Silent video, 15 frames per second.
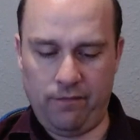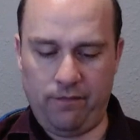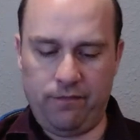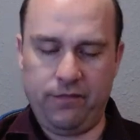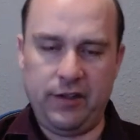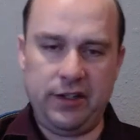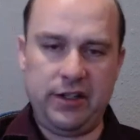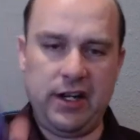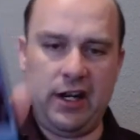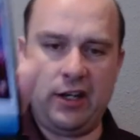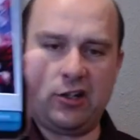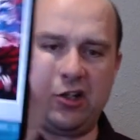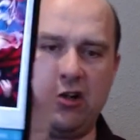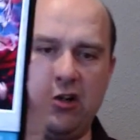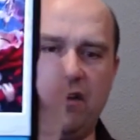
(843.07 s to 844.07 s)
the
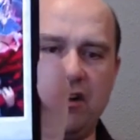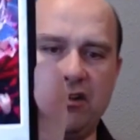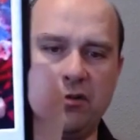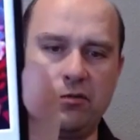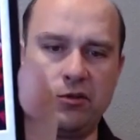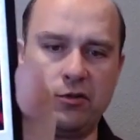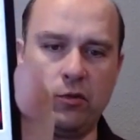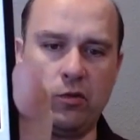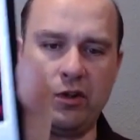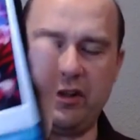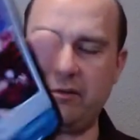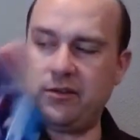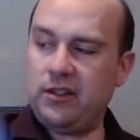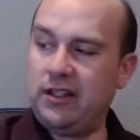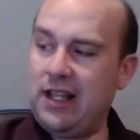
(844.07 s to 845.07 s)
Derek Chew version was the one
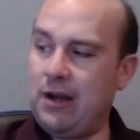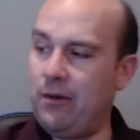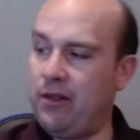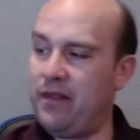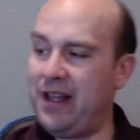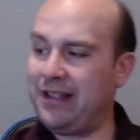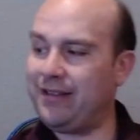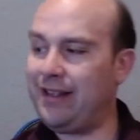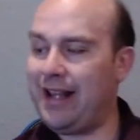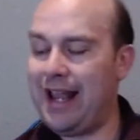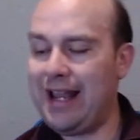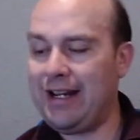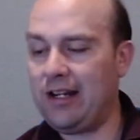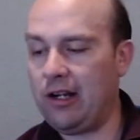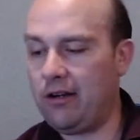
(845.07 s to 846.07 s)
that was in that one. That's the
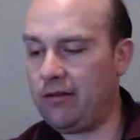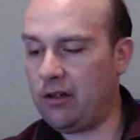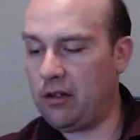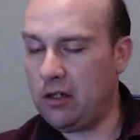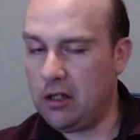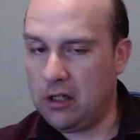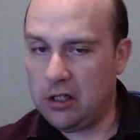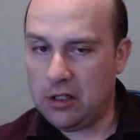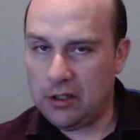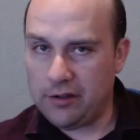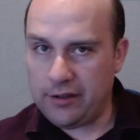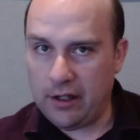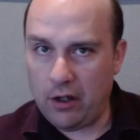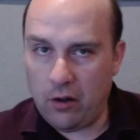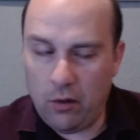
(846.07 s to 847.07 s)
A cover.
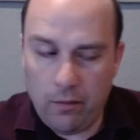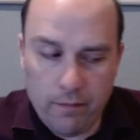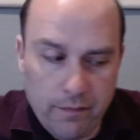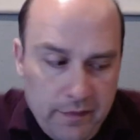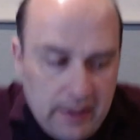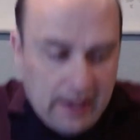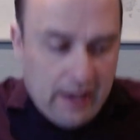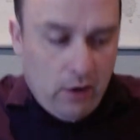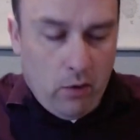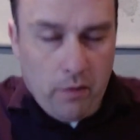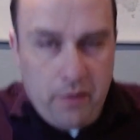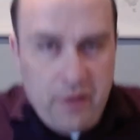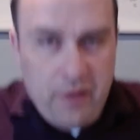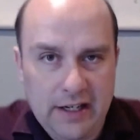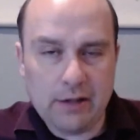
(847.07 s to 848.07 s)
So I don't
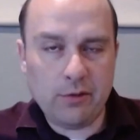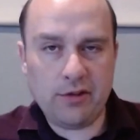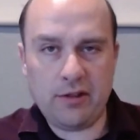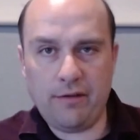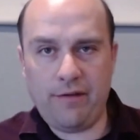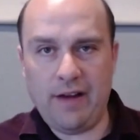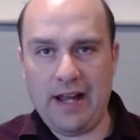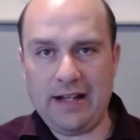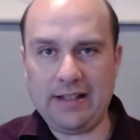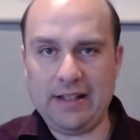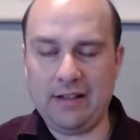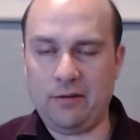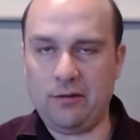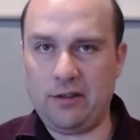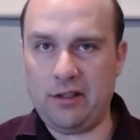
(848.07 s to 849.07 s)
think it was the fact that it
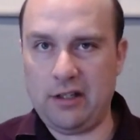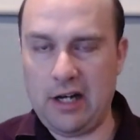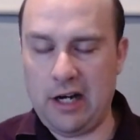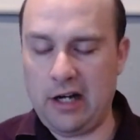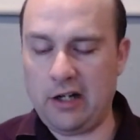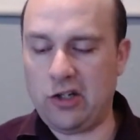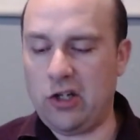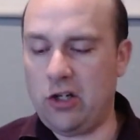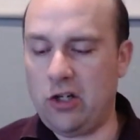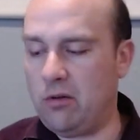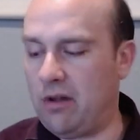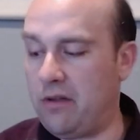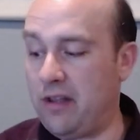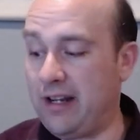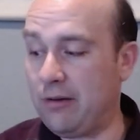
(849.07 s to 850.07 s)
was the Derek Chew. I
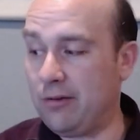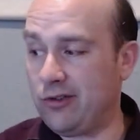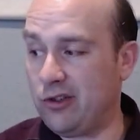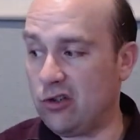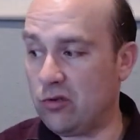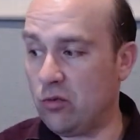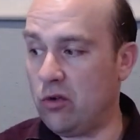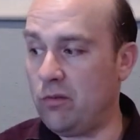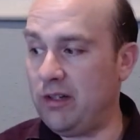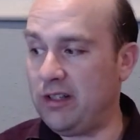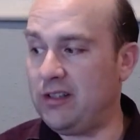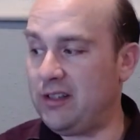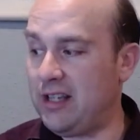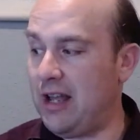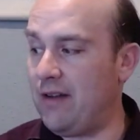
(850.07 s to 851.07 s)
think it was just Ruby
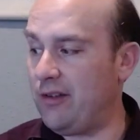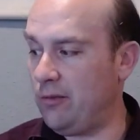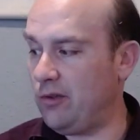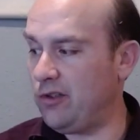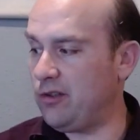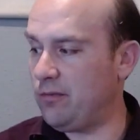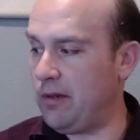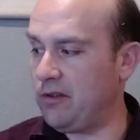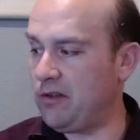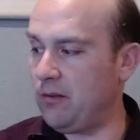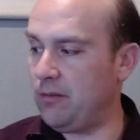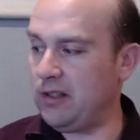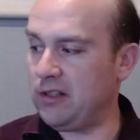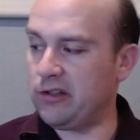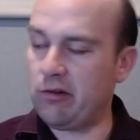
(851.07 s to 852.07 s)
7 was supposed to have
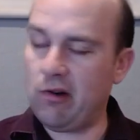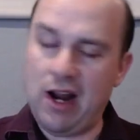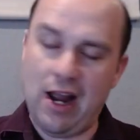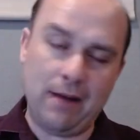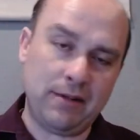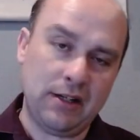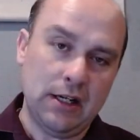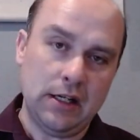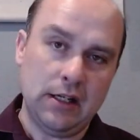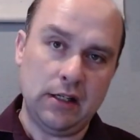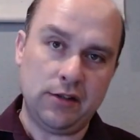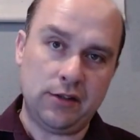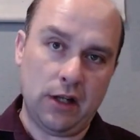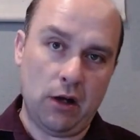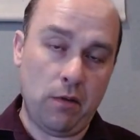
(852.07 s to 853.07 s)
been scrapped.
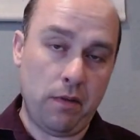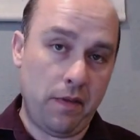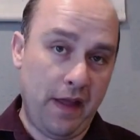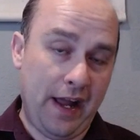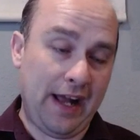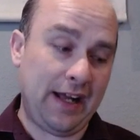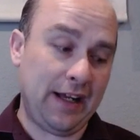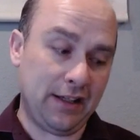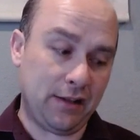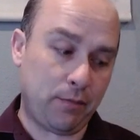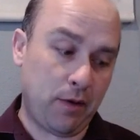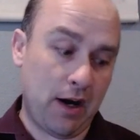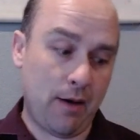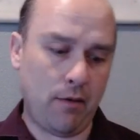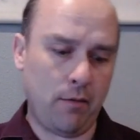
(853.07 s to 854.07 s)
So that is
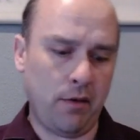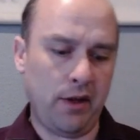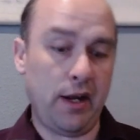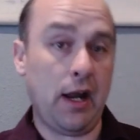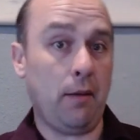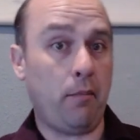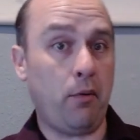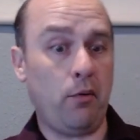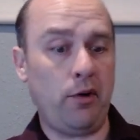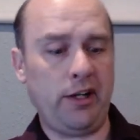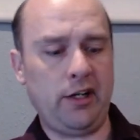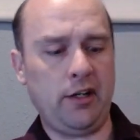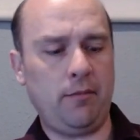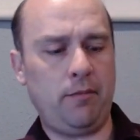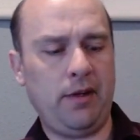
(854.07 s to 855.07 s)
probably a pretty
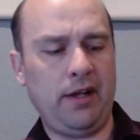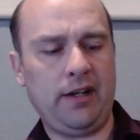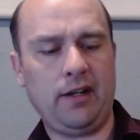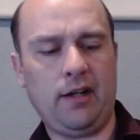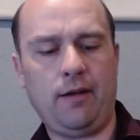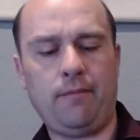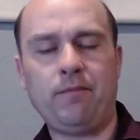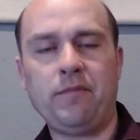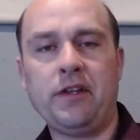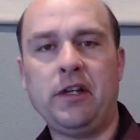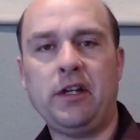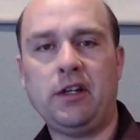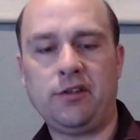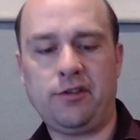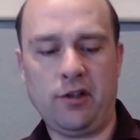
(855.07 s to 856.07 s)
good pickup.
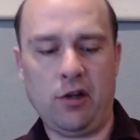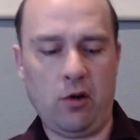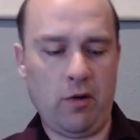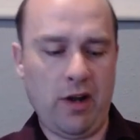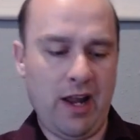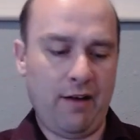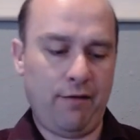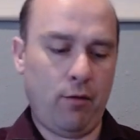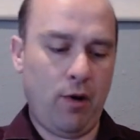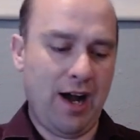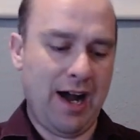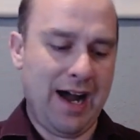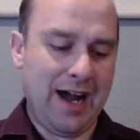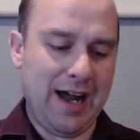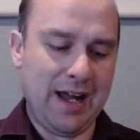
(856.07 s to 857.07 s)
So
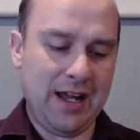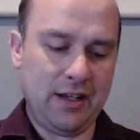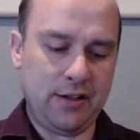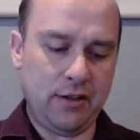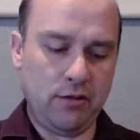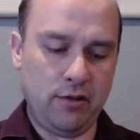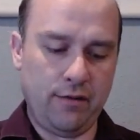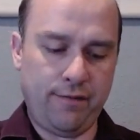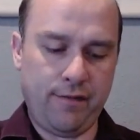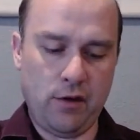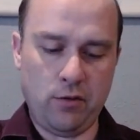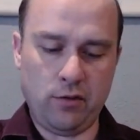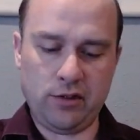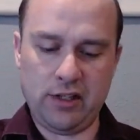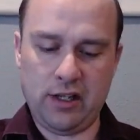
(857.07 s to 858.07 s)
FYI to the
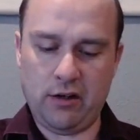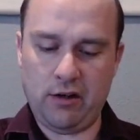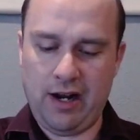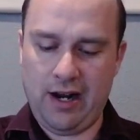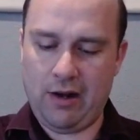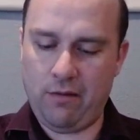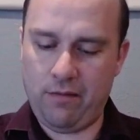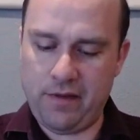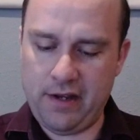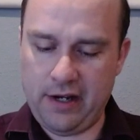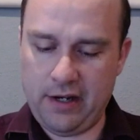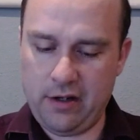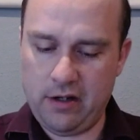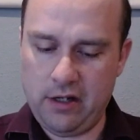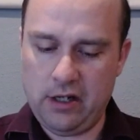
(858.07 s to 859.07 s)
folks that are out there
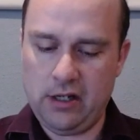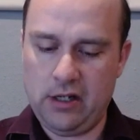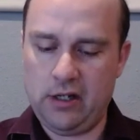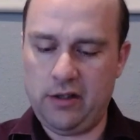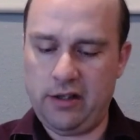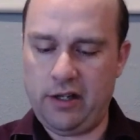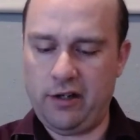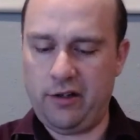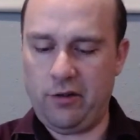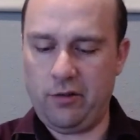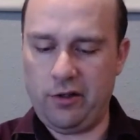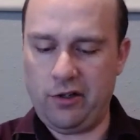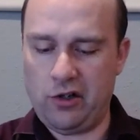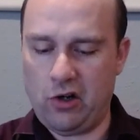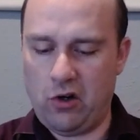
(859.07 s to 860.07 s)
that are
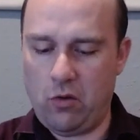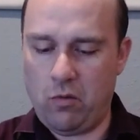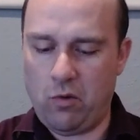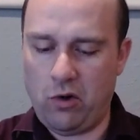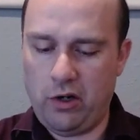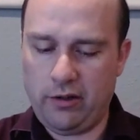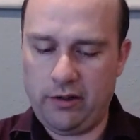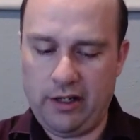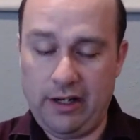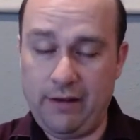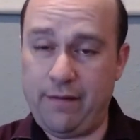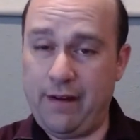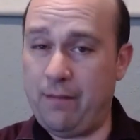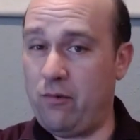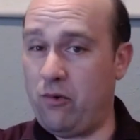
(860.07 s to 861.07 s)
doing your homework, and if
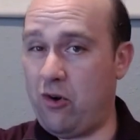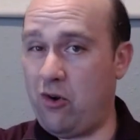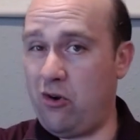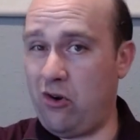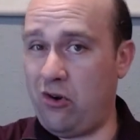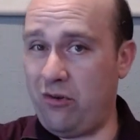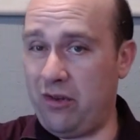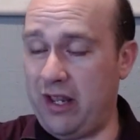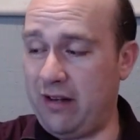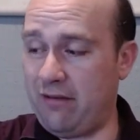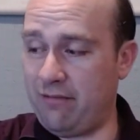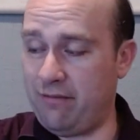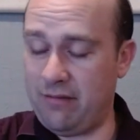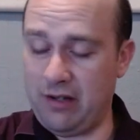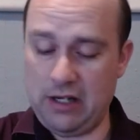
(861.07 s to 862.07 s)
I'm wrong on that,
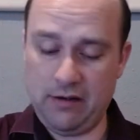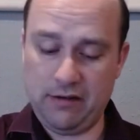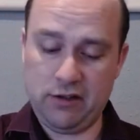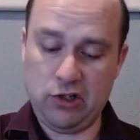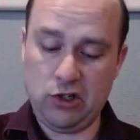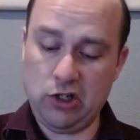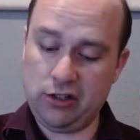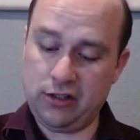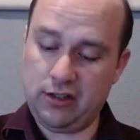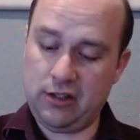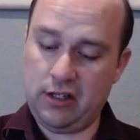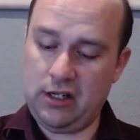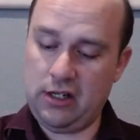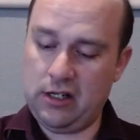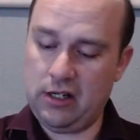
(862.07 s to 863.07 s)
then it's just
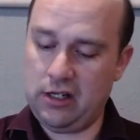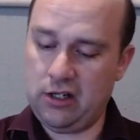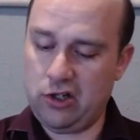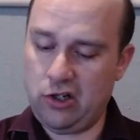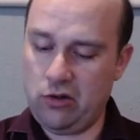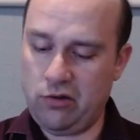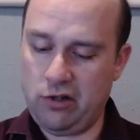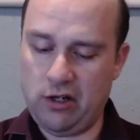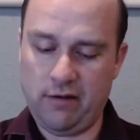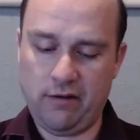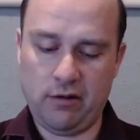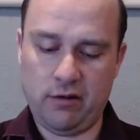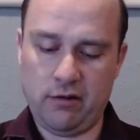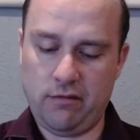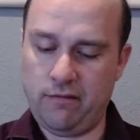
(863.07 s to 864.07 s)
the uh, chew
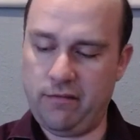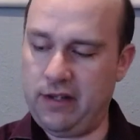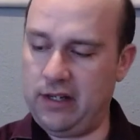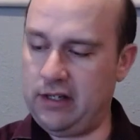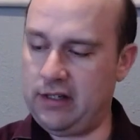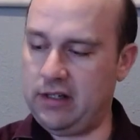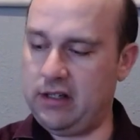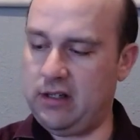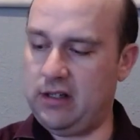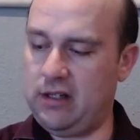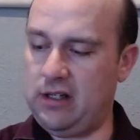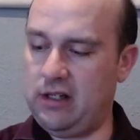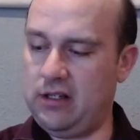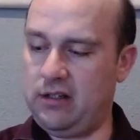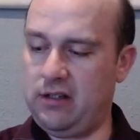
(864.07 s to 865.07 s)
cover that uh,
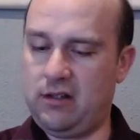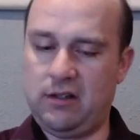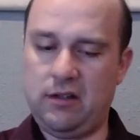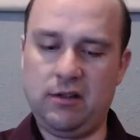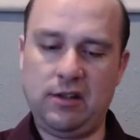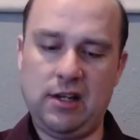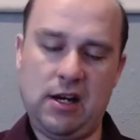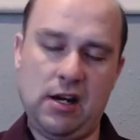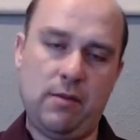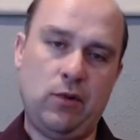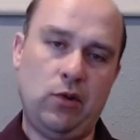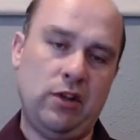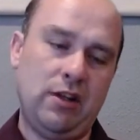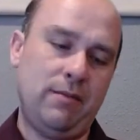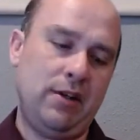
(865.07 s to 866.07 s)
is desirable.
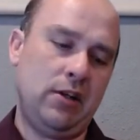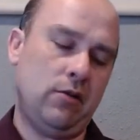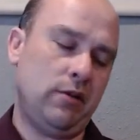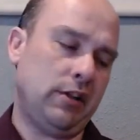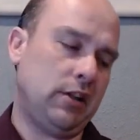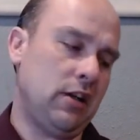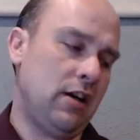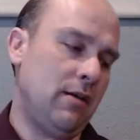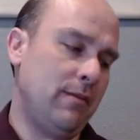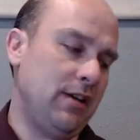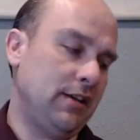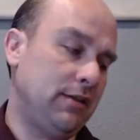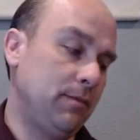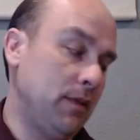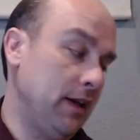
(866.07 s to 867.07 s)
Let me know in the
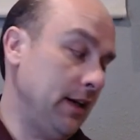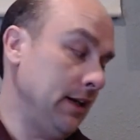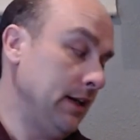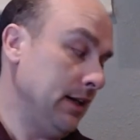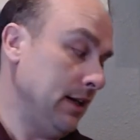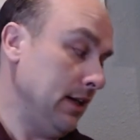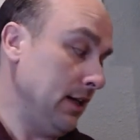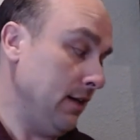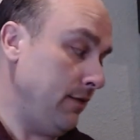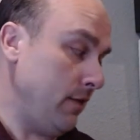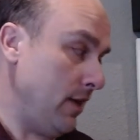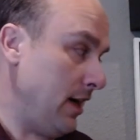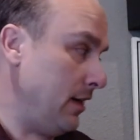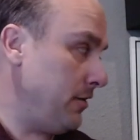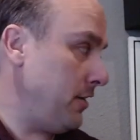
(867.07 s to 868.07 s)
comments. But you're
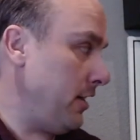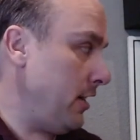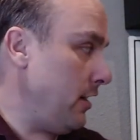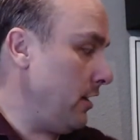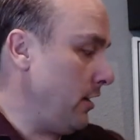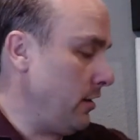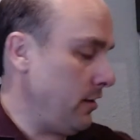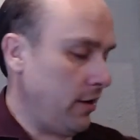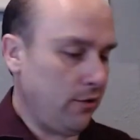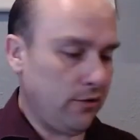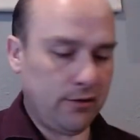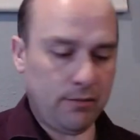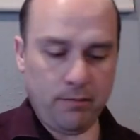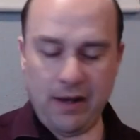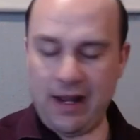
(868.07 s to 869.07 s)
out there hunting those
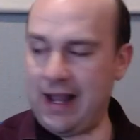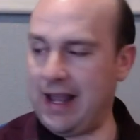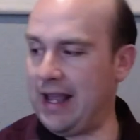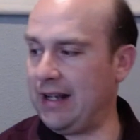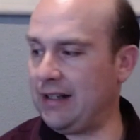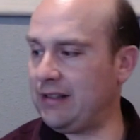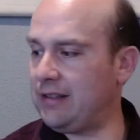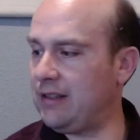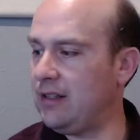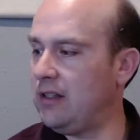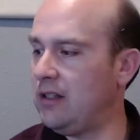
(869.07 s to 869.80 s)
packs.